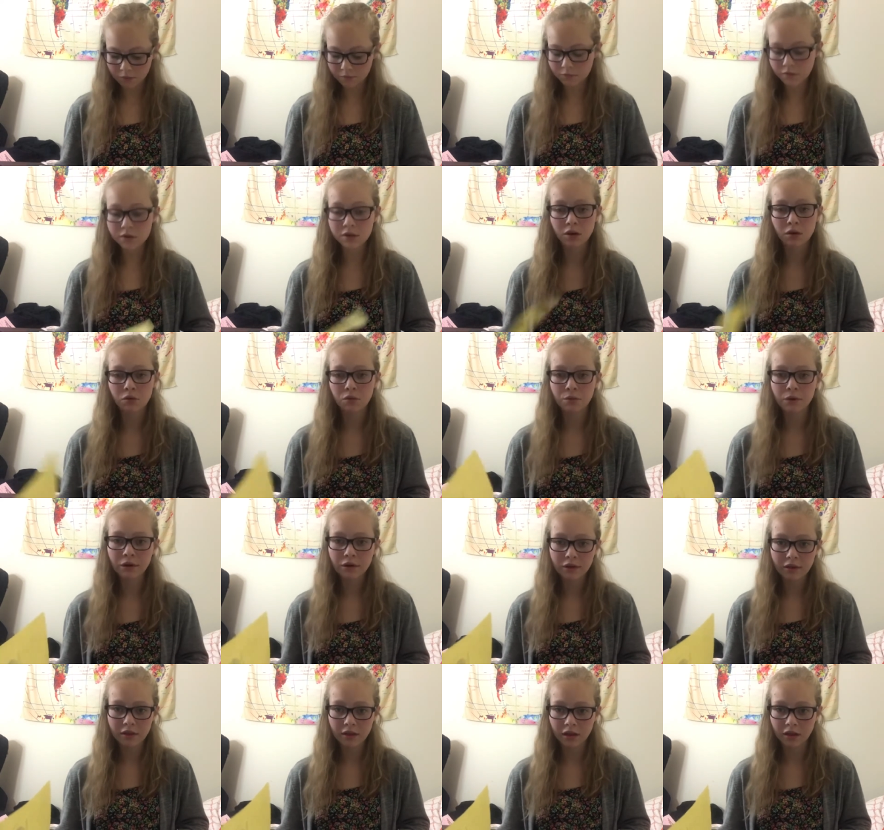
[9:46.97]
So we
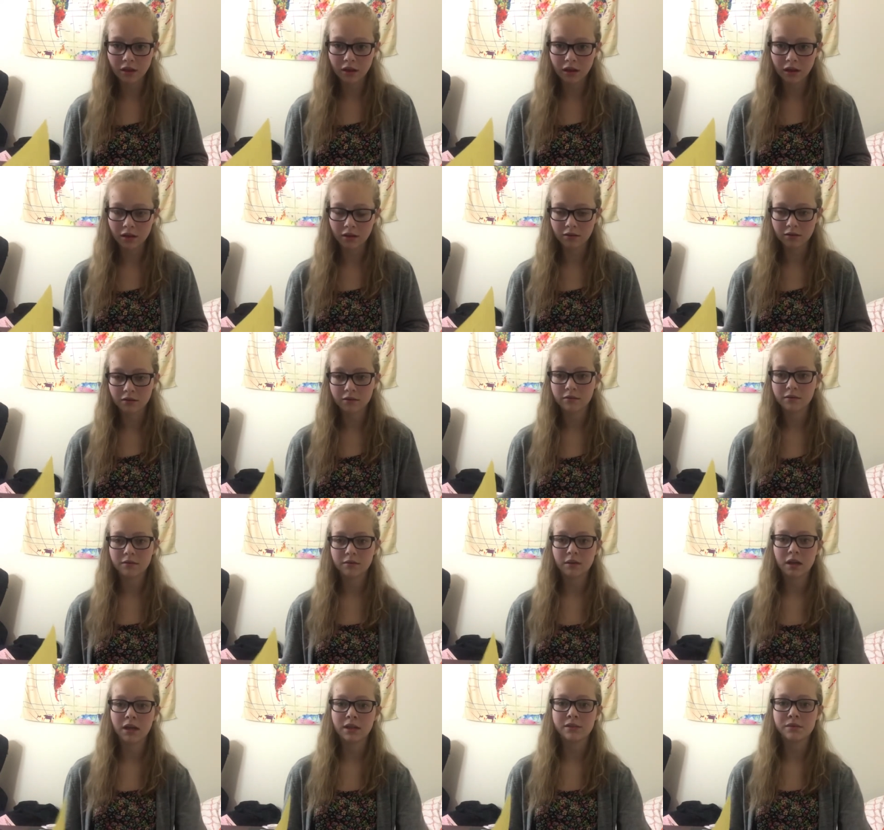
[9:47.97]
were thinking,
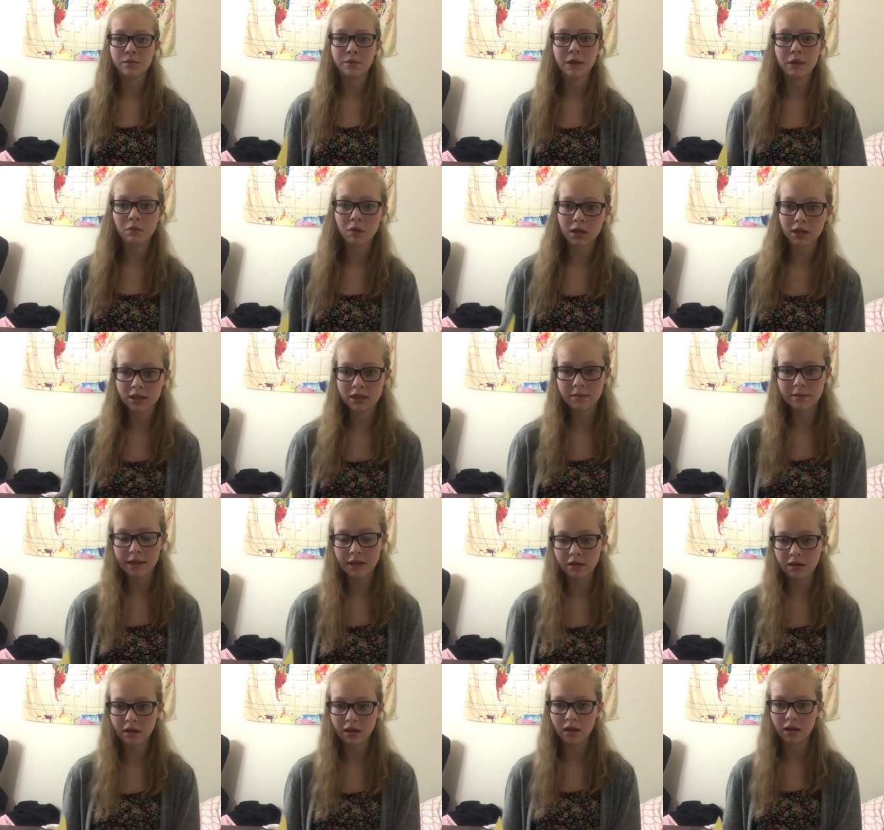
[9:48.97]
because we wanted to
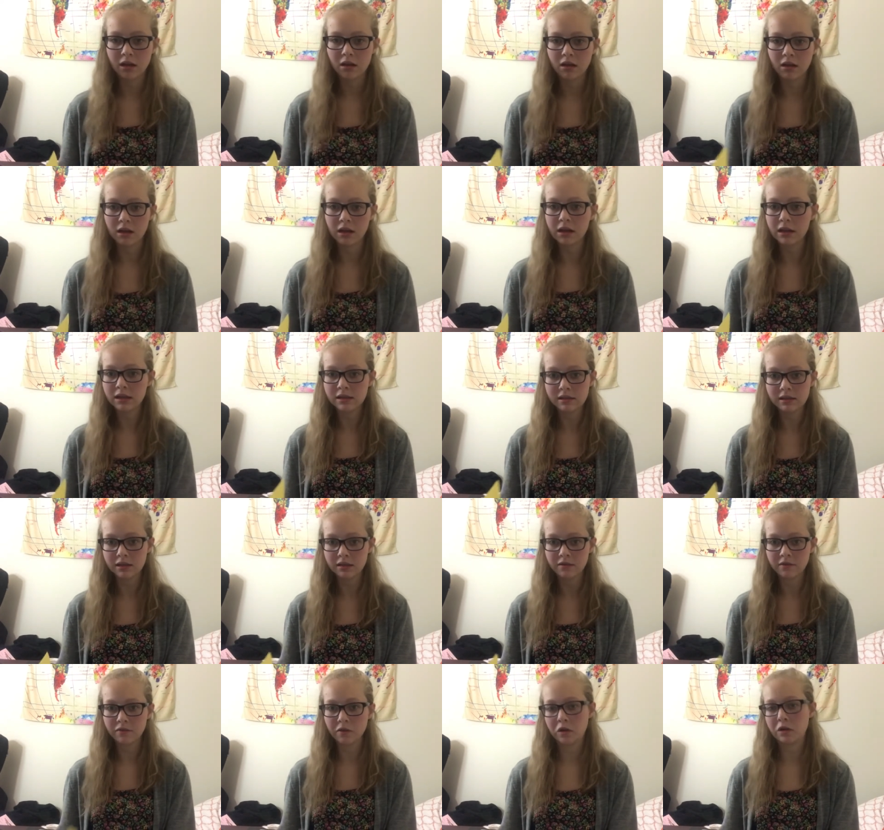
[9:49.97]
make it an
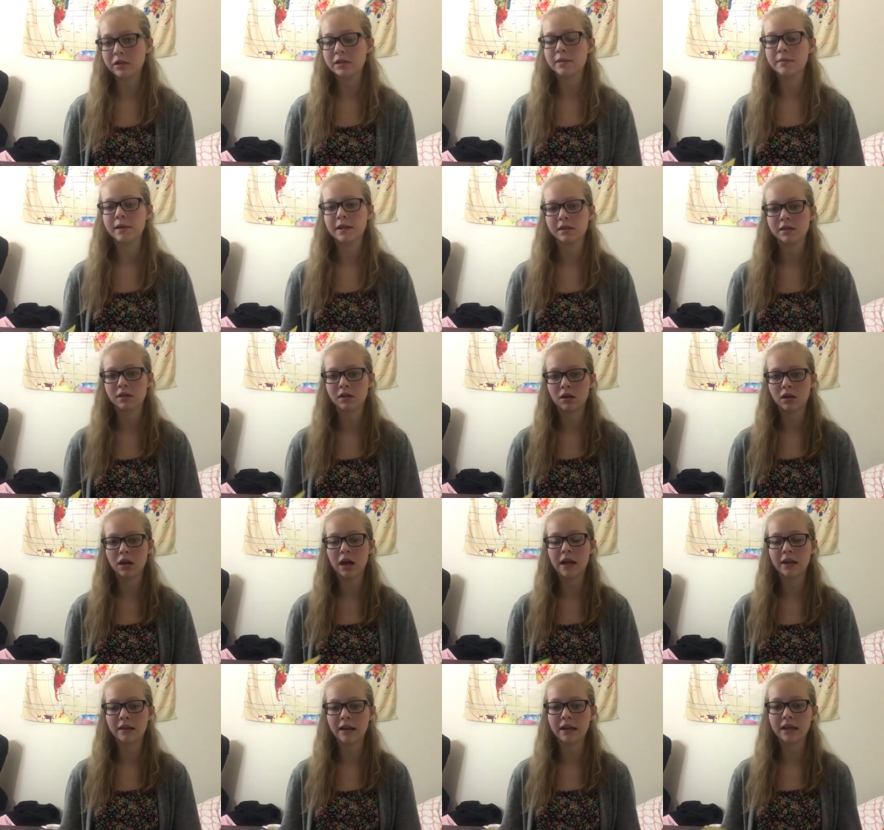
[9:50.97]
easy first semester
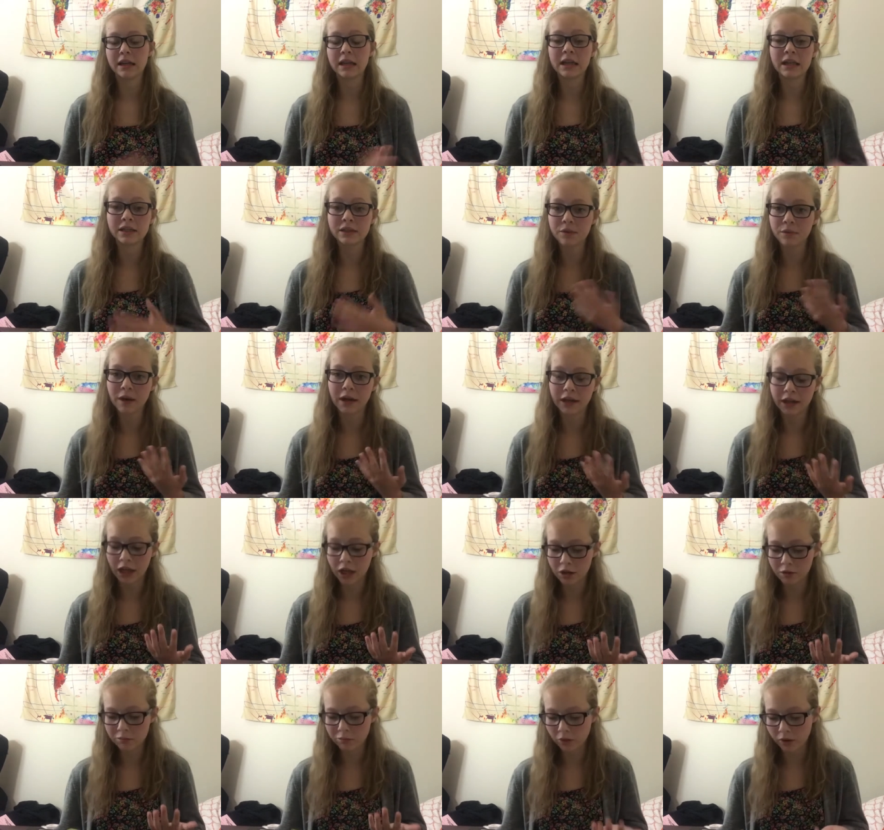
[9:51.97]
and an easy way to get
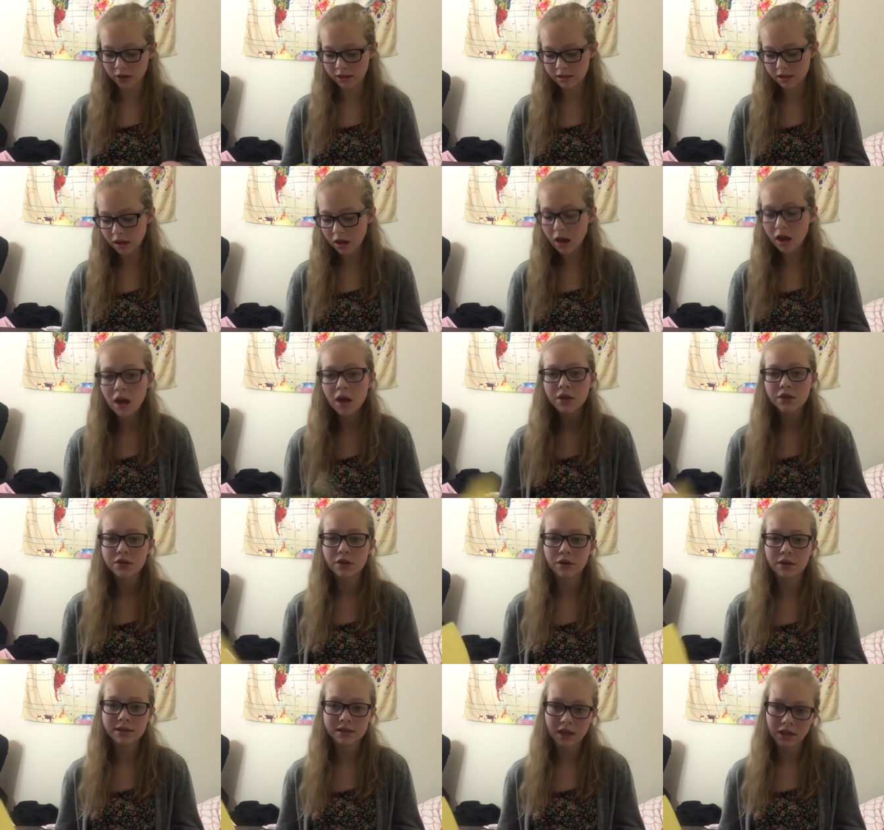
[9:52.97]
your points. So
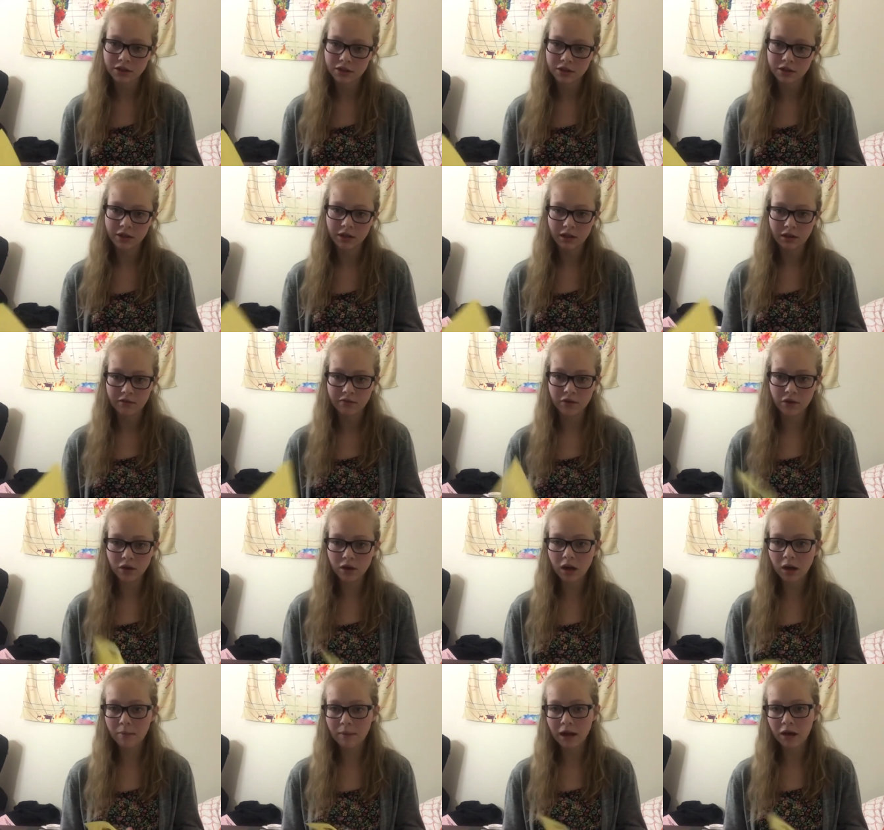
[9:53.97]
essentially, if you
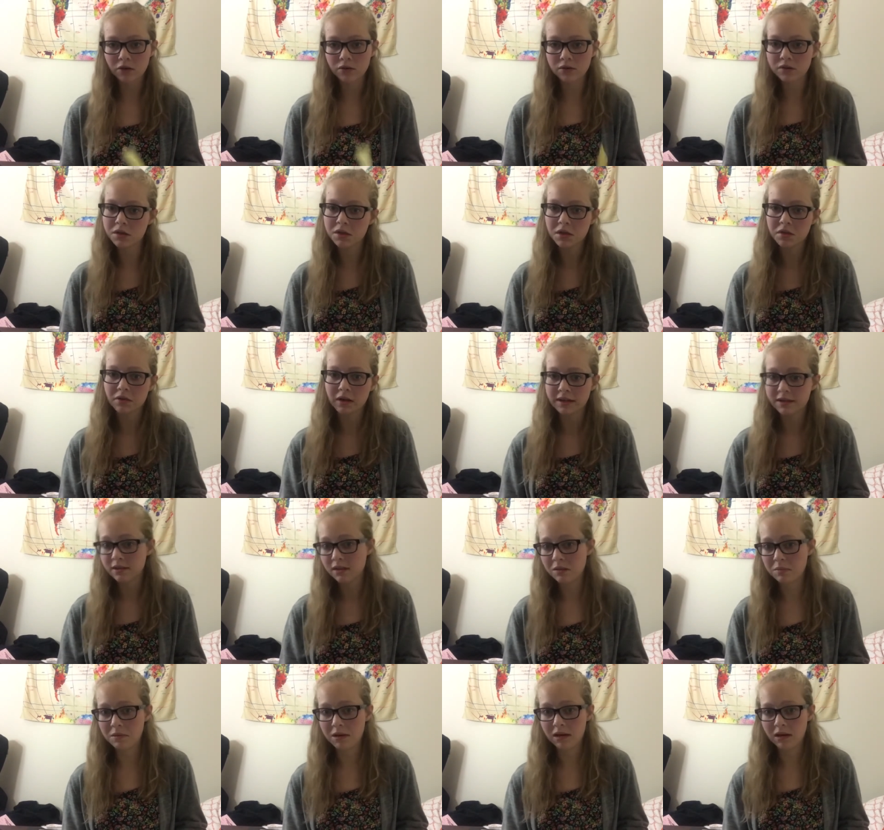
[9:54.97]
come out to the rest of
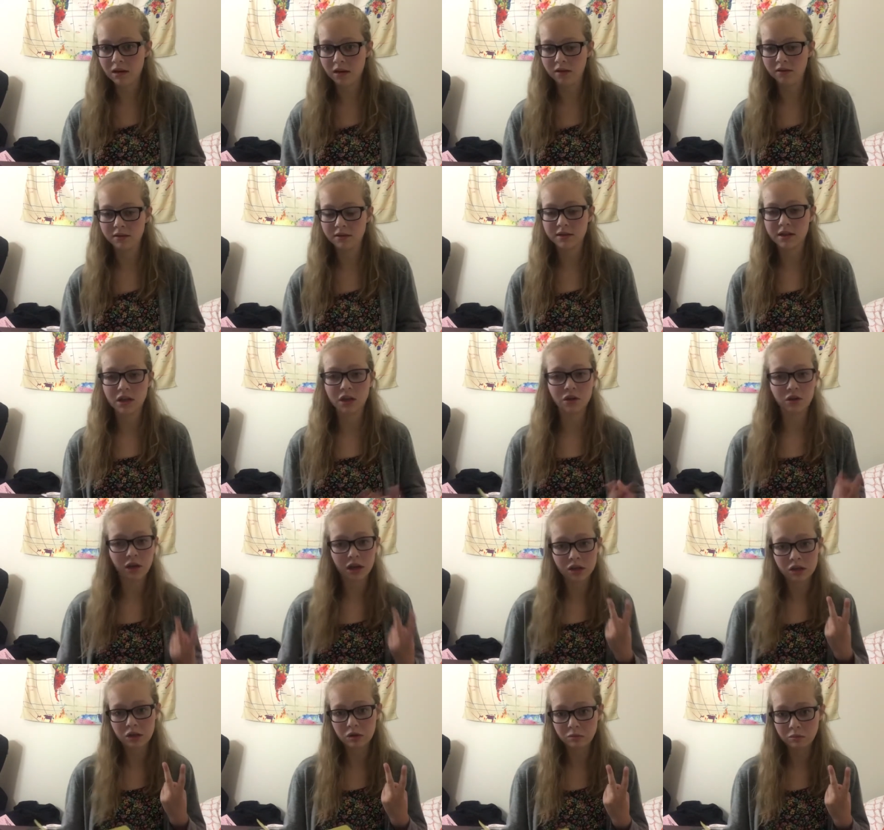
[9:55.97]
the meetings, then you
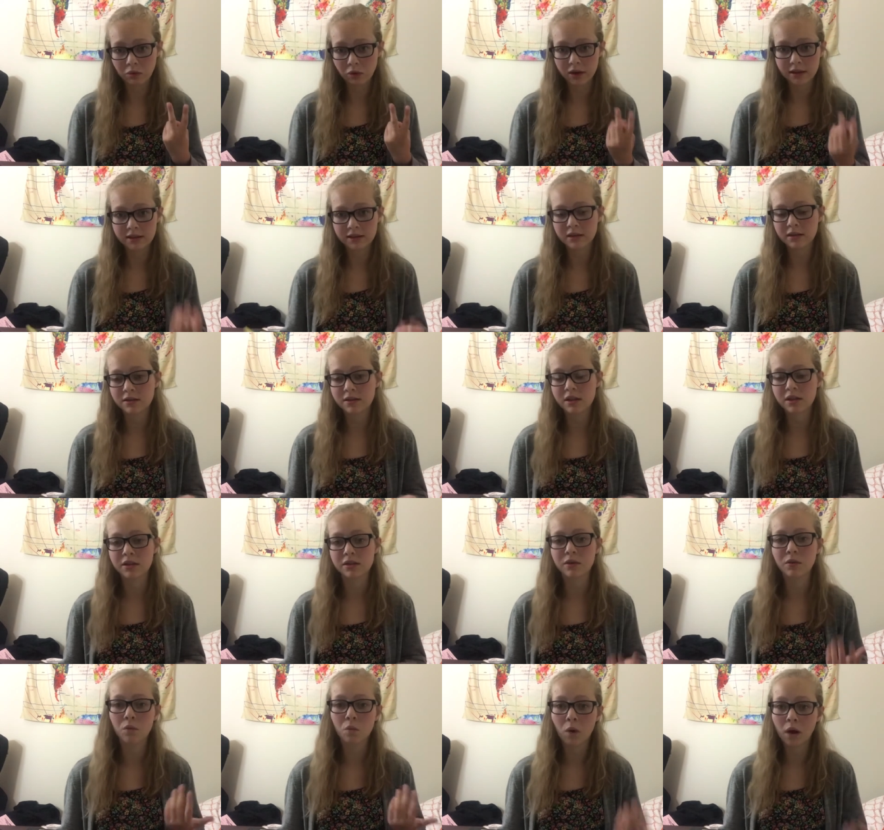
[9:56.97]
get 2 points, because there's
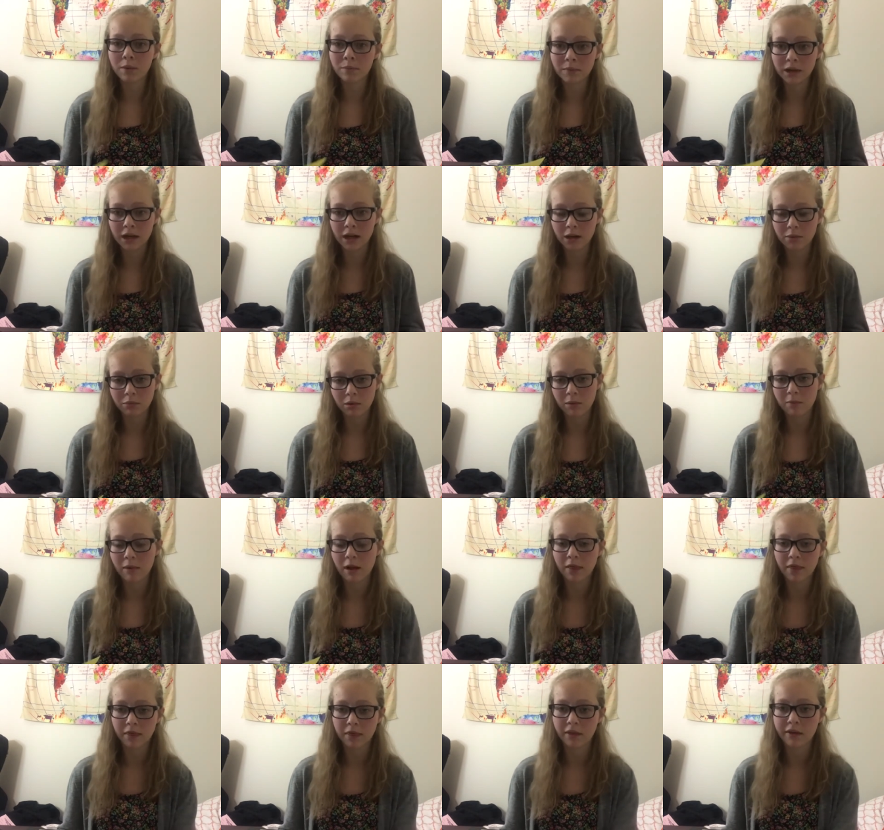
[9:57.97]
one meeting per
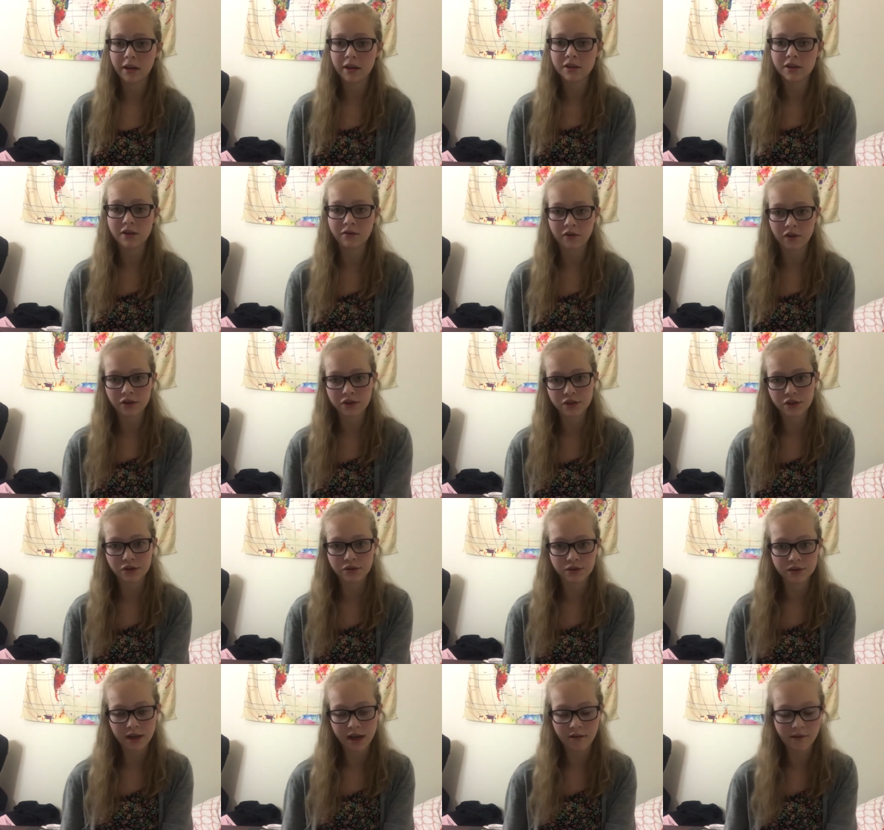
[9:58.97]
month. It's the first
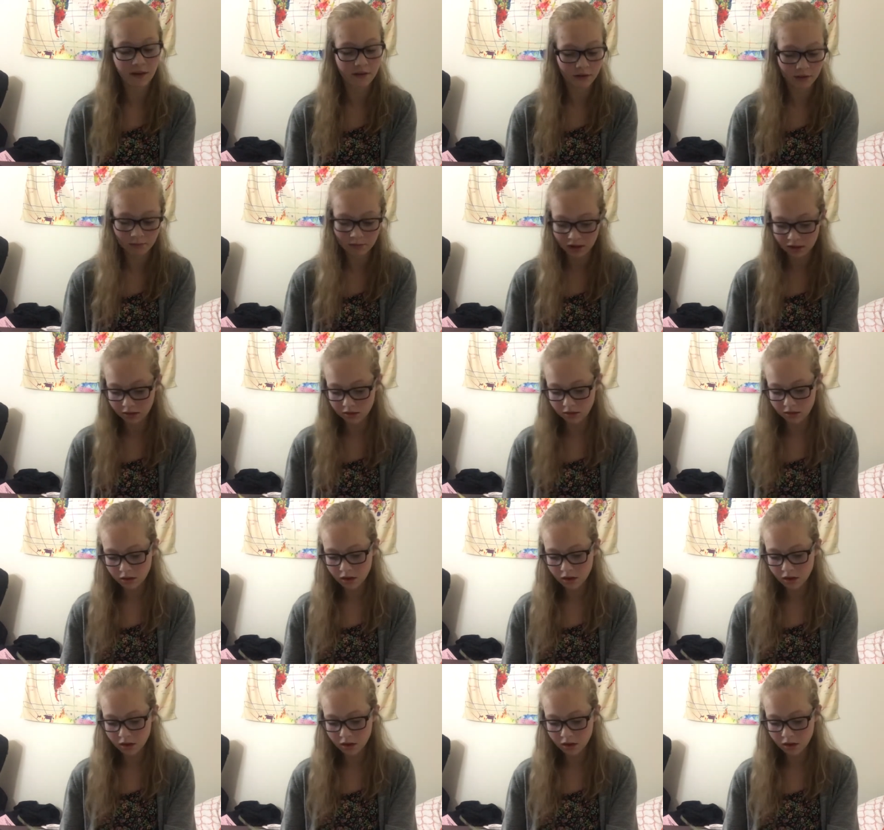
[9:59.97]
Tuesday of every month.